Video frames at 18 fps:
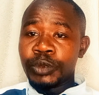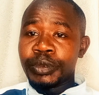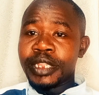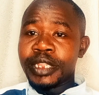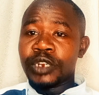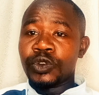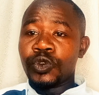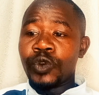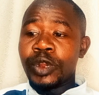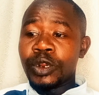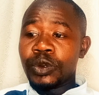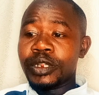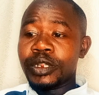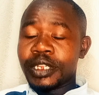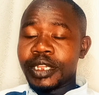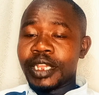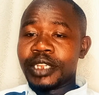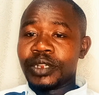that we want to
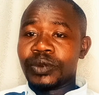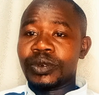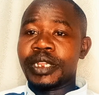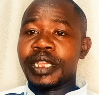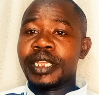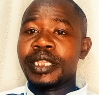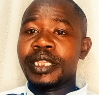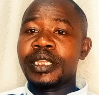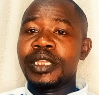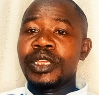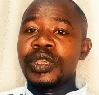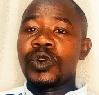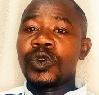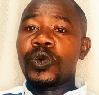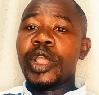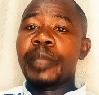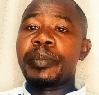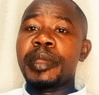discuss today:
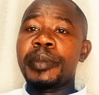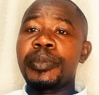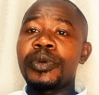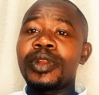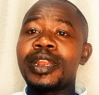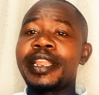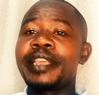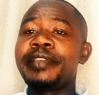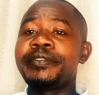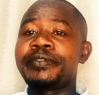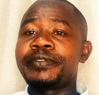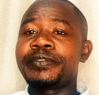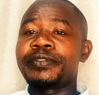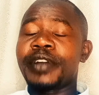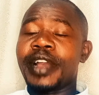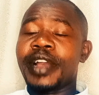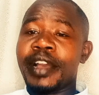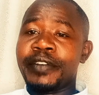why people
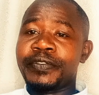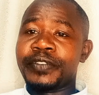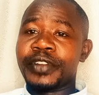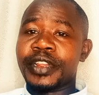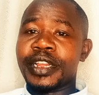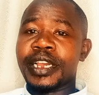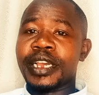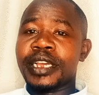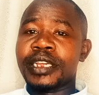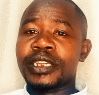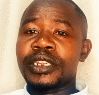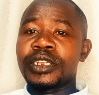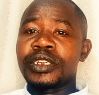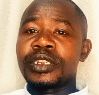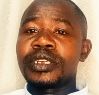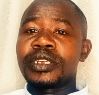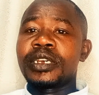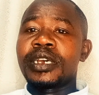leave Africa.
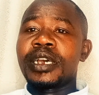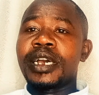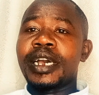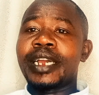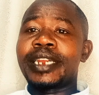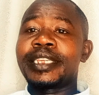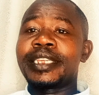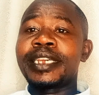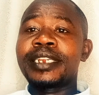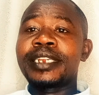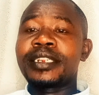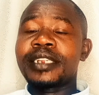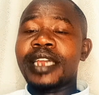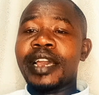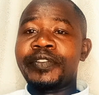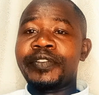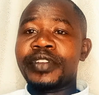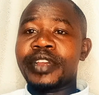And yet
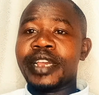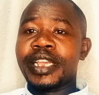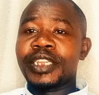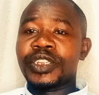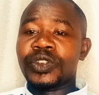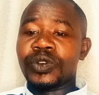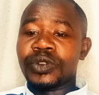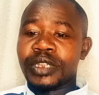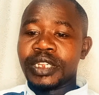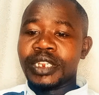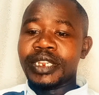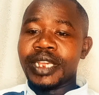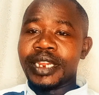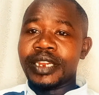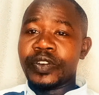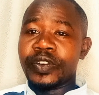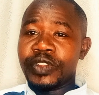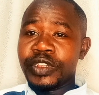Africa is
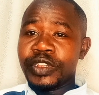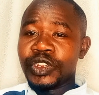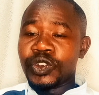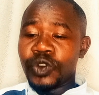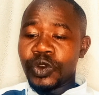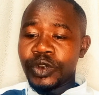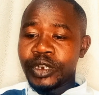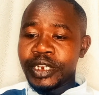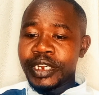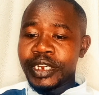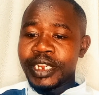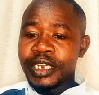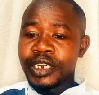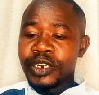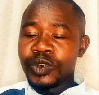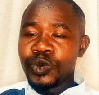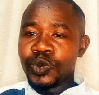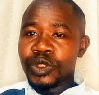considered a rich
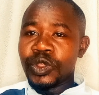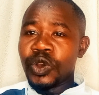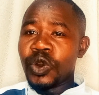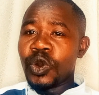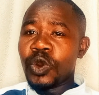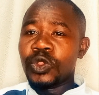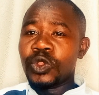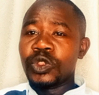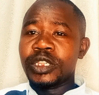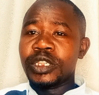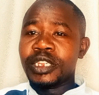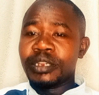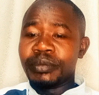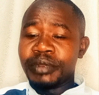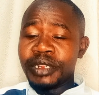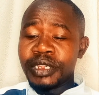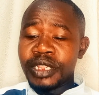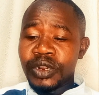continent with all these
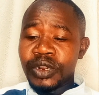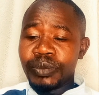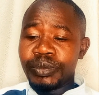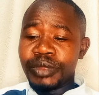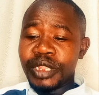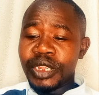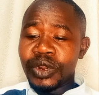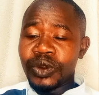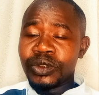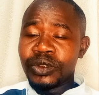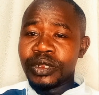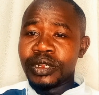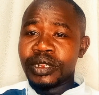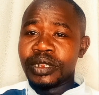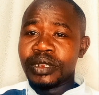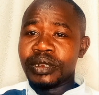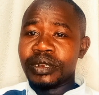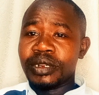
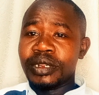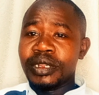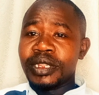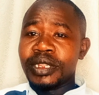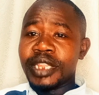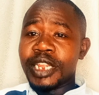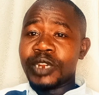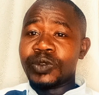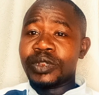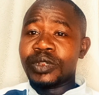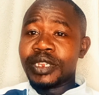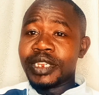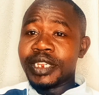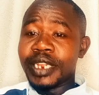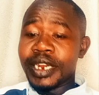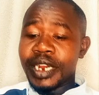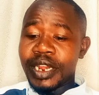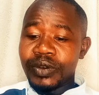minerals that we
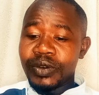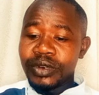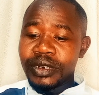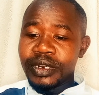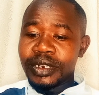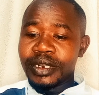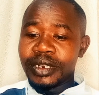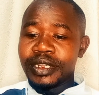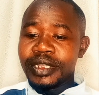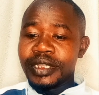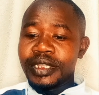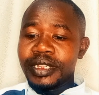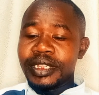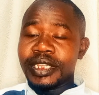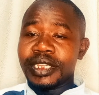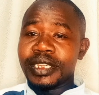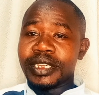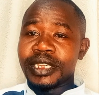see around,
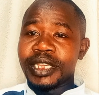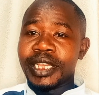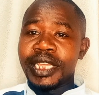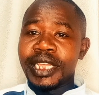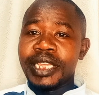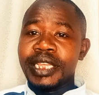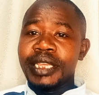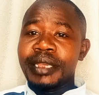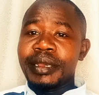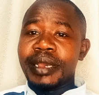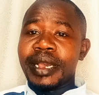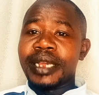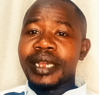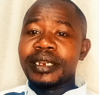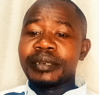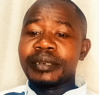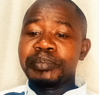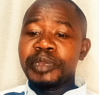okay,
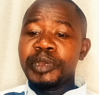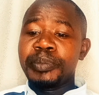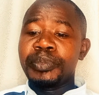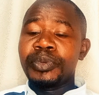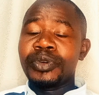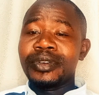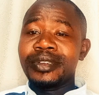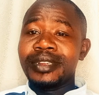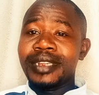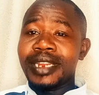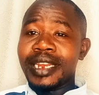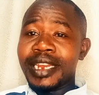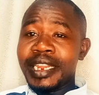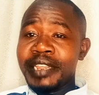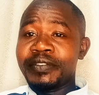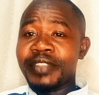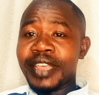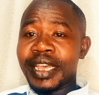and people
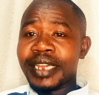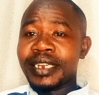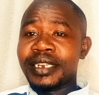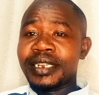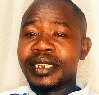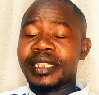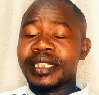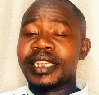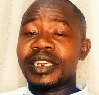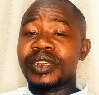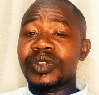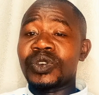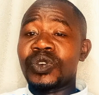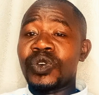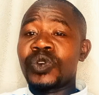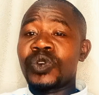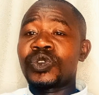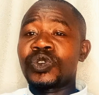leave that, then
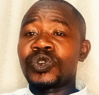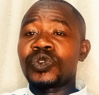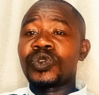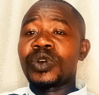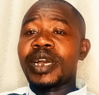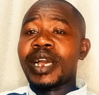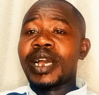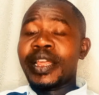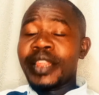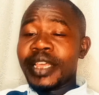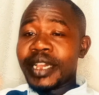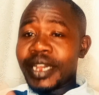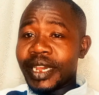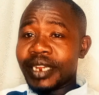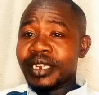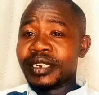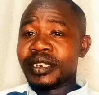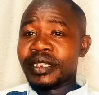go to other
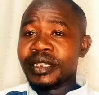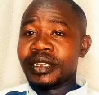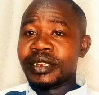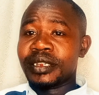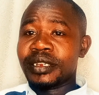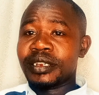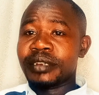countries